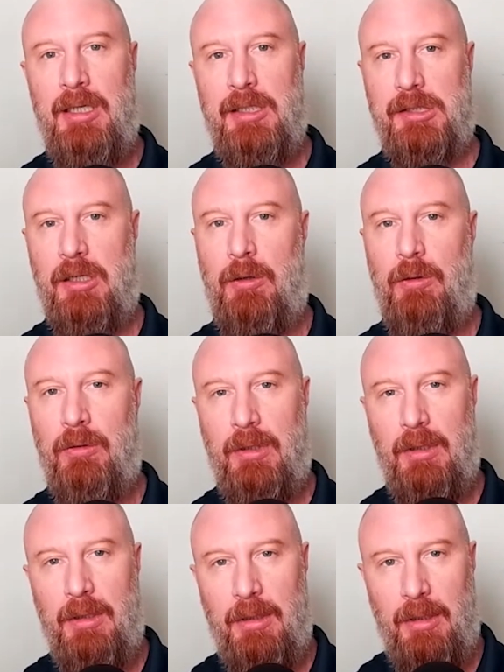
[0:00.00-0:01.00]
So
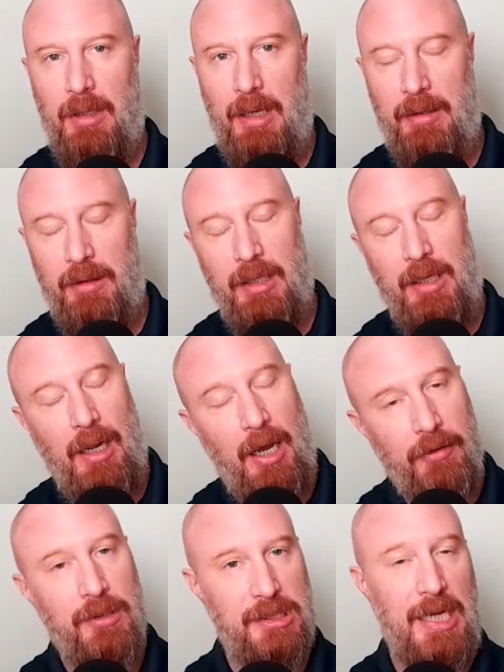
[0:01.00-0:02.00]
the
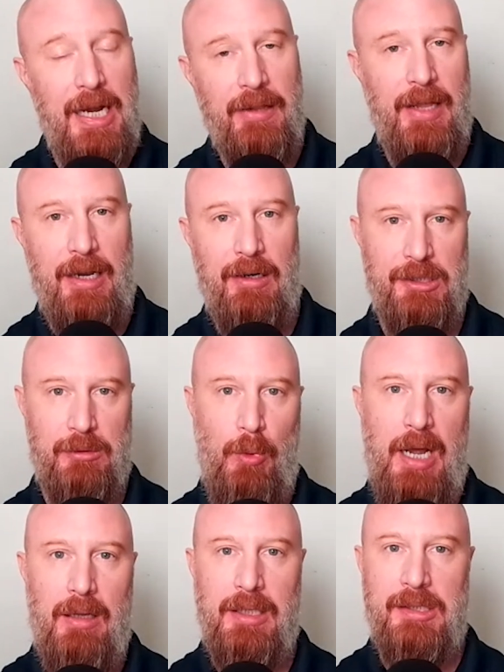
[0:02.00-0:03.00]
other side of that as
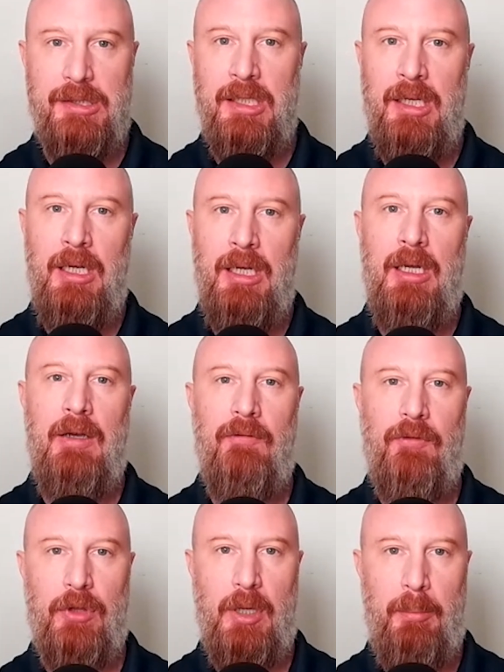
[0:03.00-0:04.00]
well is
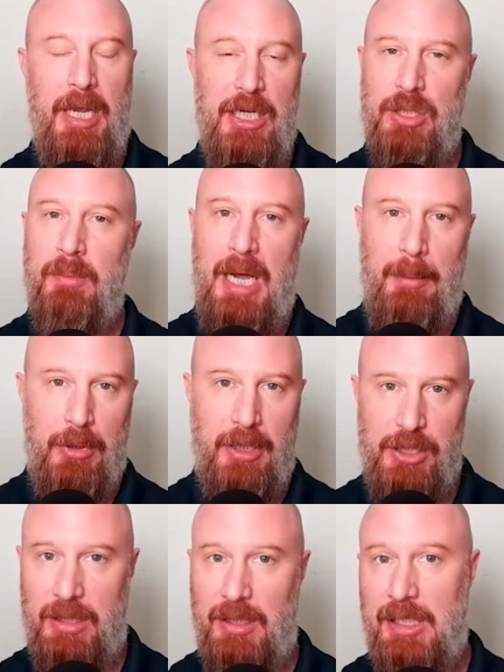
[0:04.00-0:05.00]
for the patient
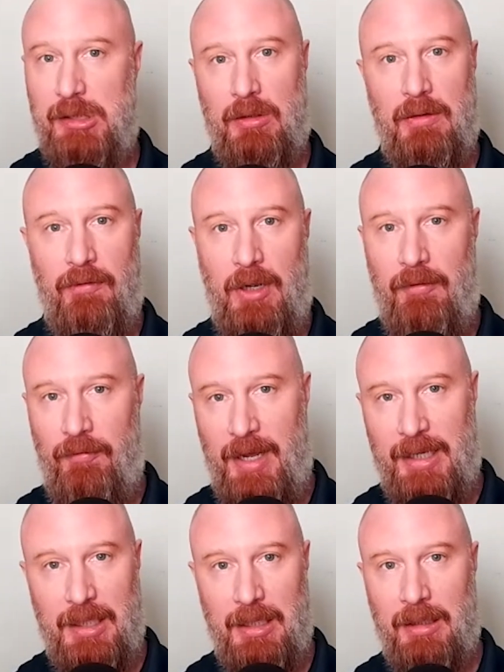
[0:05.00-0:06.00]
population these are
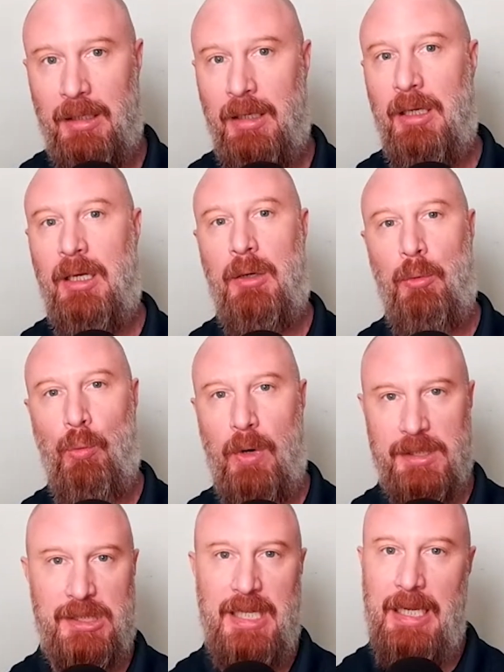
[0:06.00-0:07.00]
affecting,
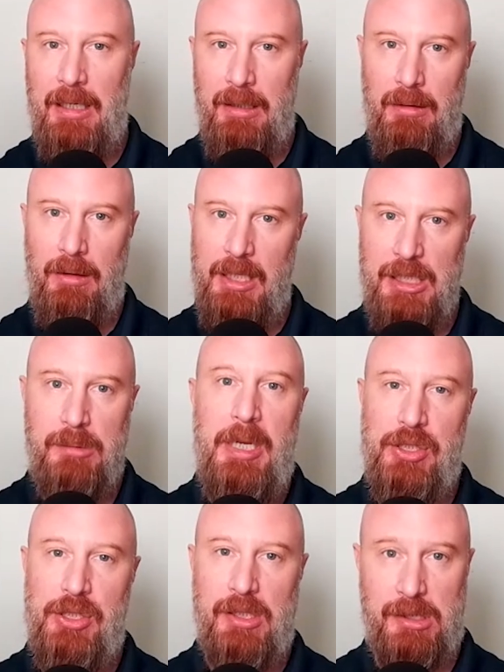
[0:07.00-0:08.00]
once they these
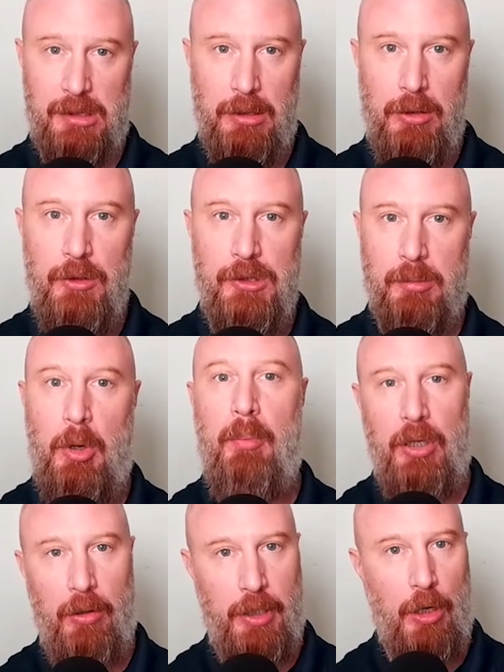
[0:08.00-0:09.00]
patients lose
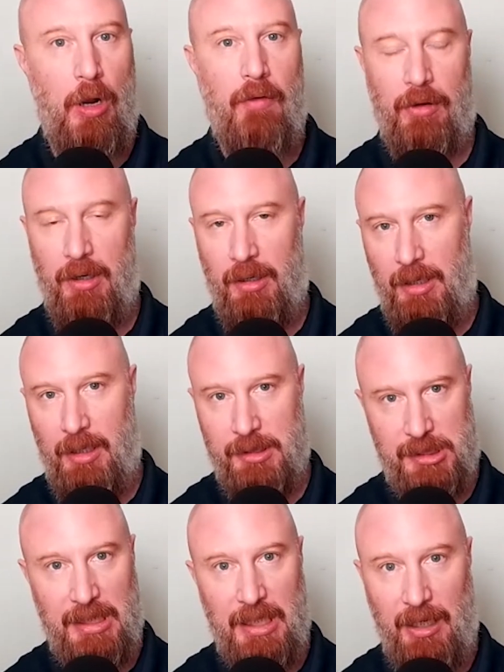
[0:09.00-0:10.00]
mobility over a
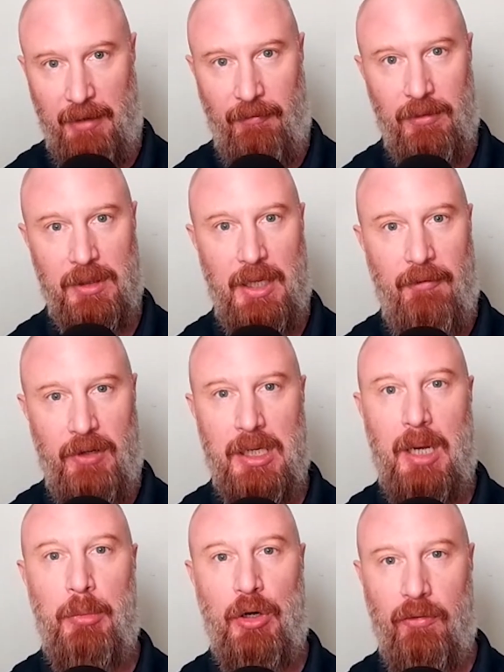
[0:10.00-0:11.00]
significant
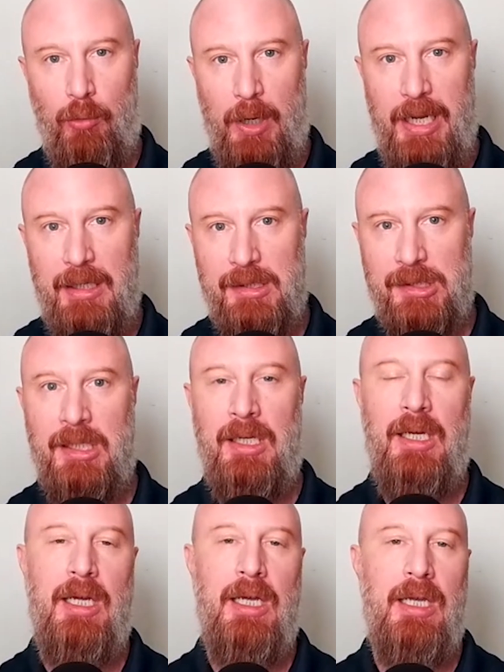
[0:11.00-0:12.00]
number of weeks,
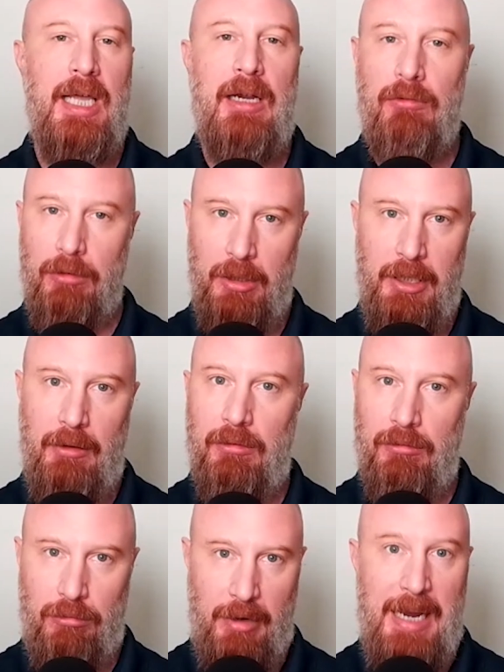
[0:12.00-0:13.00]
that really
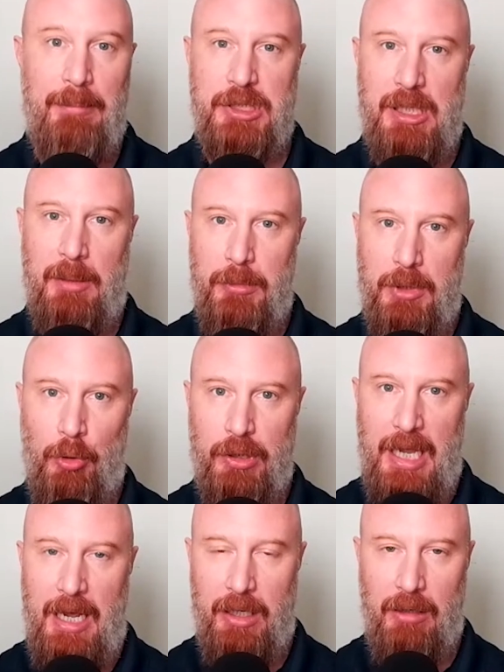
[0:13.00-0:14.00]
ramps up the
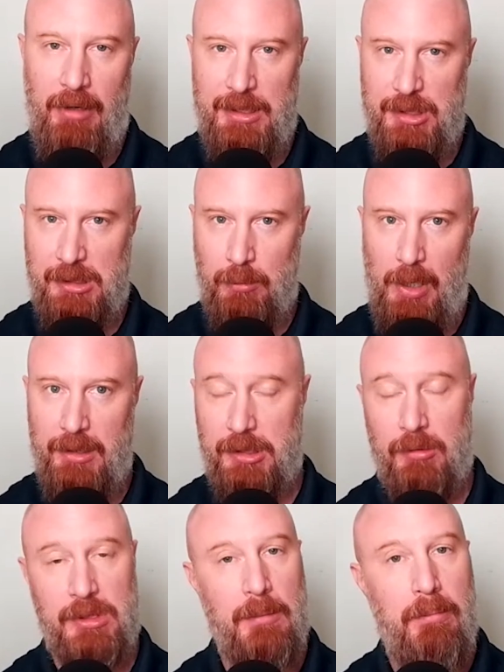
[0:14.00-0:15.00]
mortality rates as well.
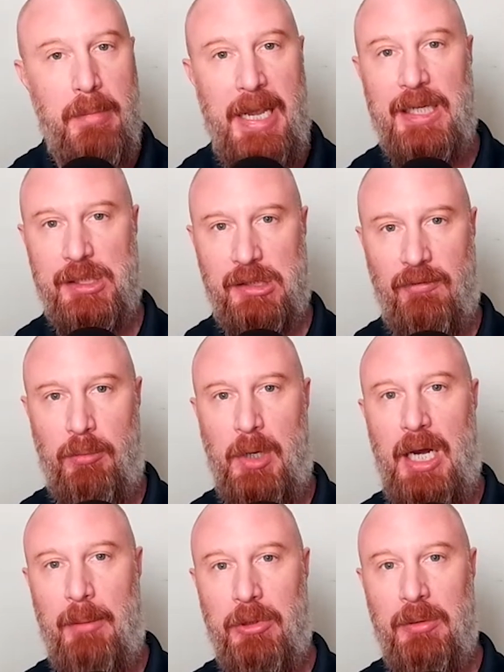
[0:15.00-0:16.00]
So it's a massive
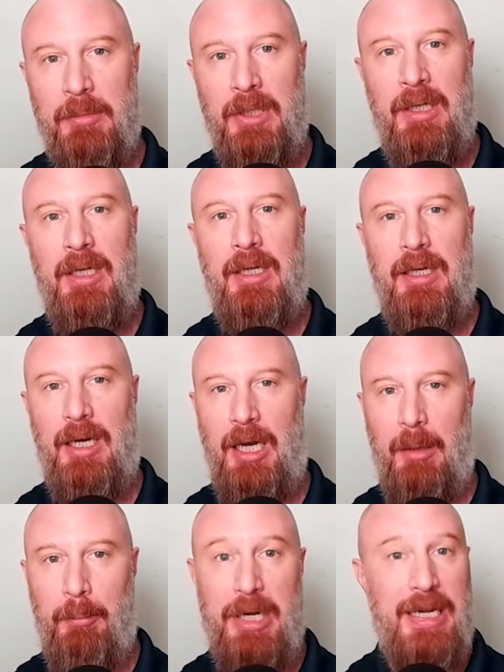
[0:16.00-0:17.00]
problem,
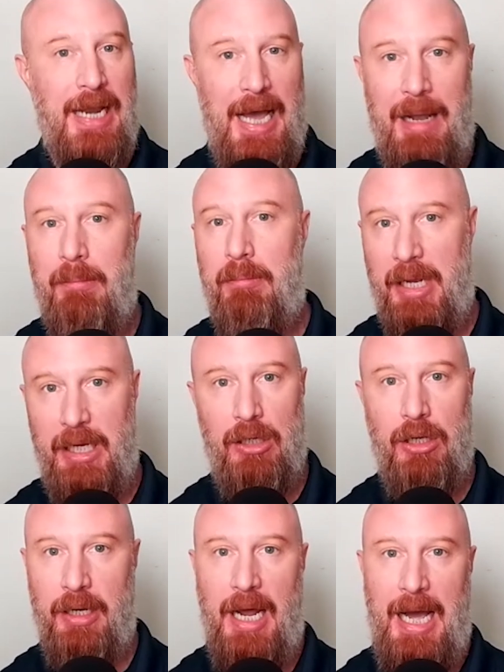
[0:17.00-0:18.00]
um, but not many
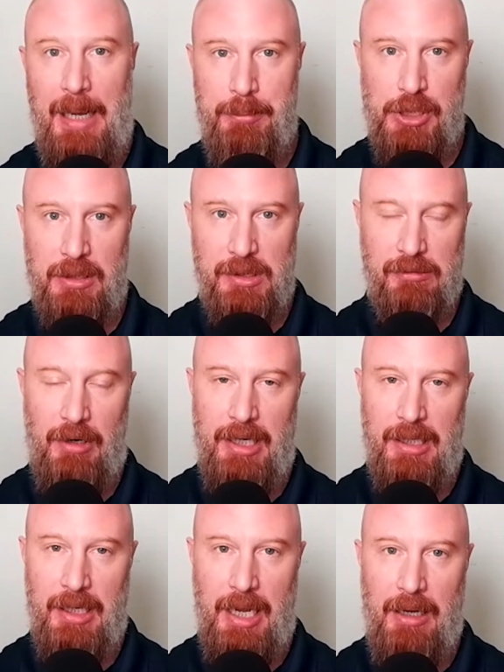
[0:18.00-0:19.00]
good options
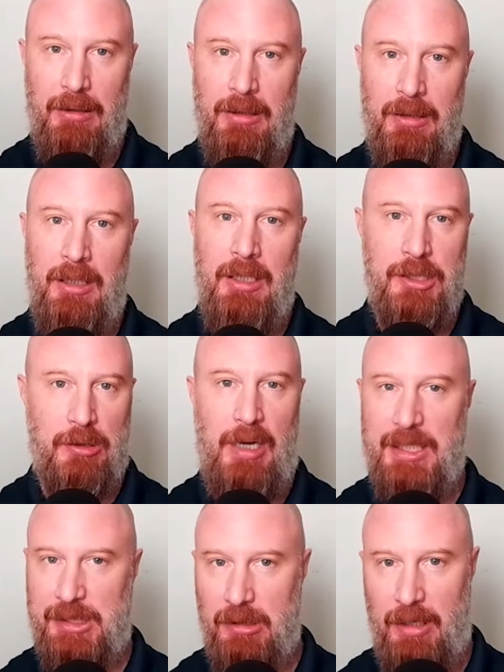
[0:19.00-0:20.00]
right now. So
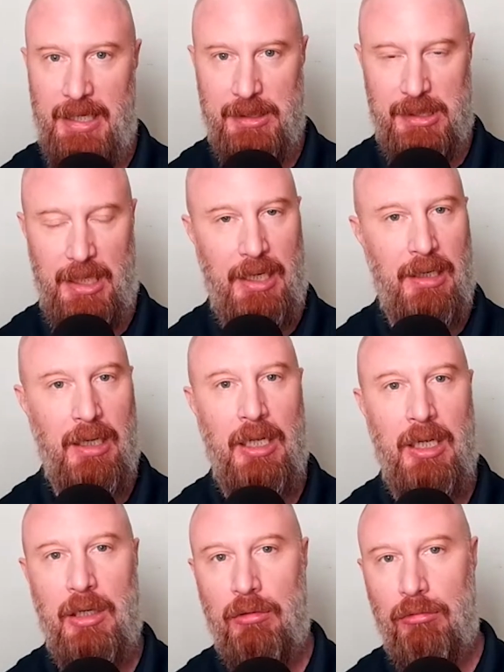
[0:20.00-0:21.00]
Osteal has a
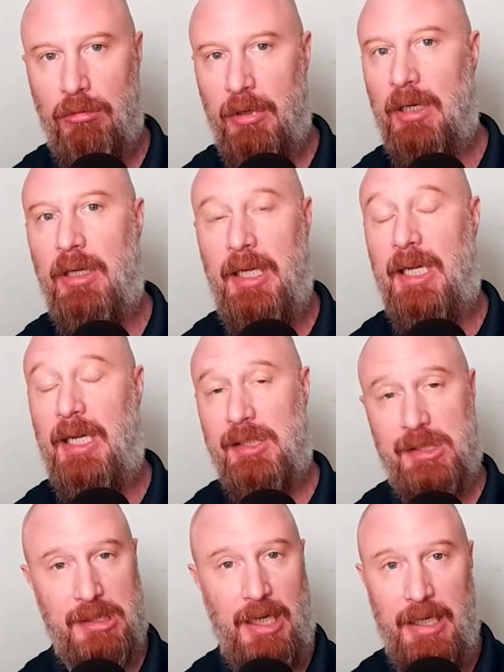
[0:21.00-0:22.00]
really
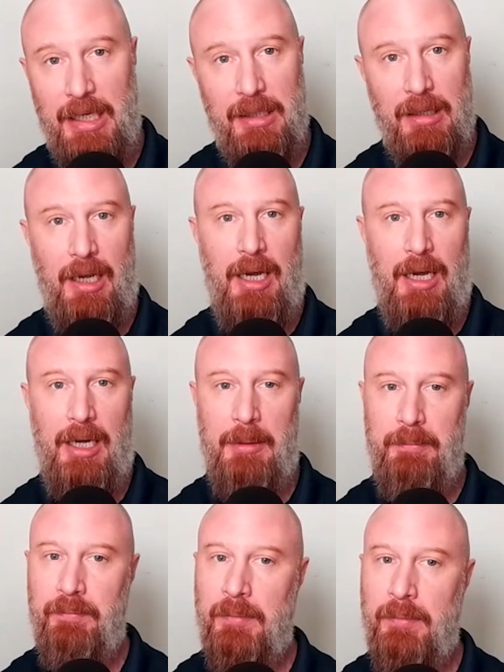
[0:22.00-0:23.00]
exciting
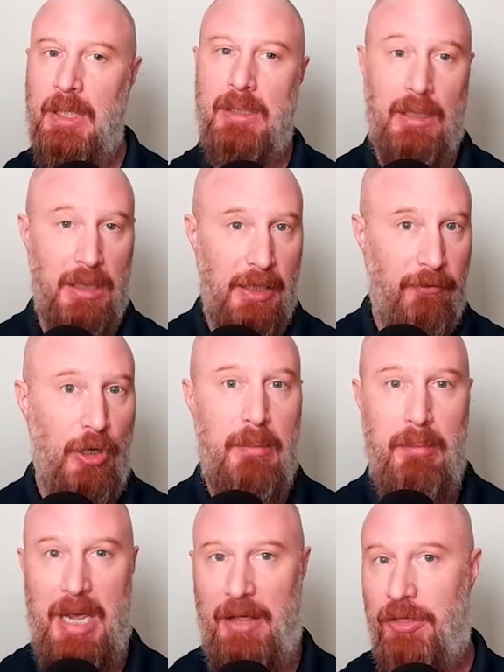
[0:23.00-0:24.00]
um, delivery
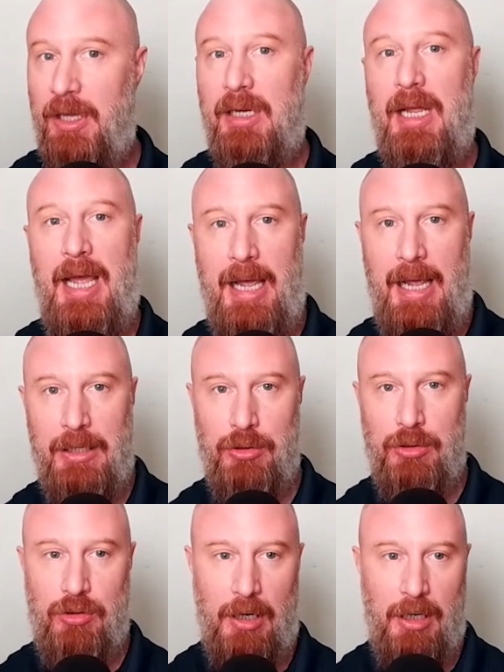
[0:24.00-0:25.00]
method and
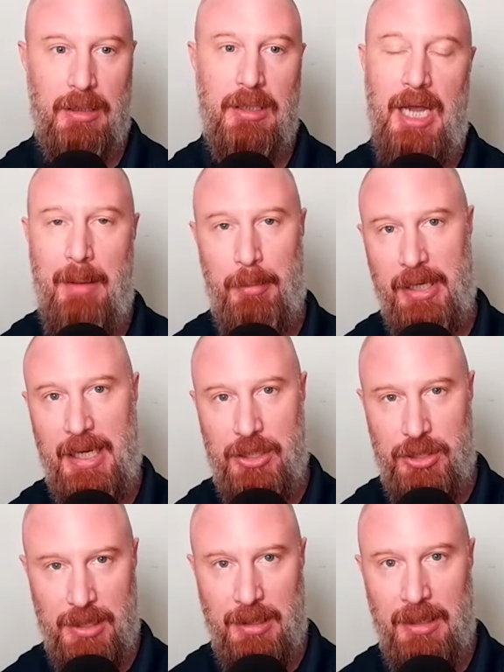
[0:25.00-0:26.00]
drug
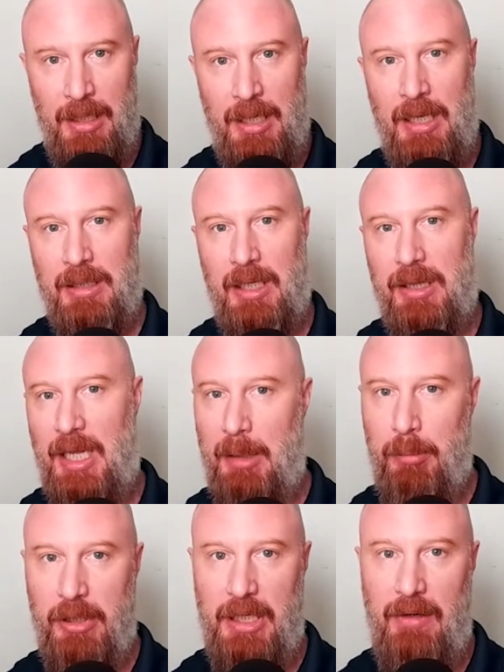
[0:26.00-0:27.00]
combination that they
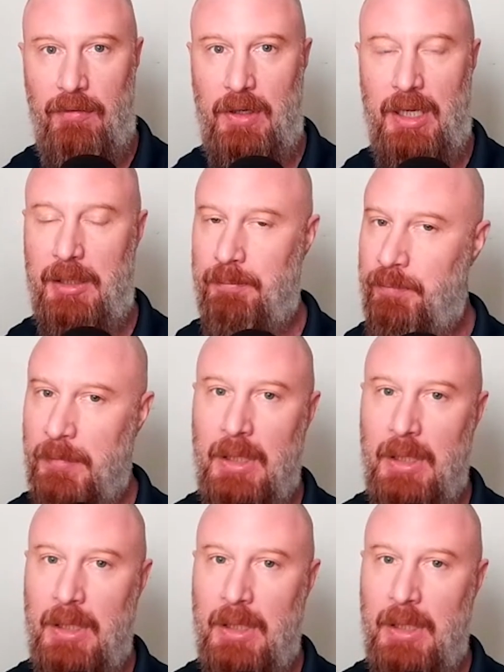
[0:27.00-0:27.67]
believe can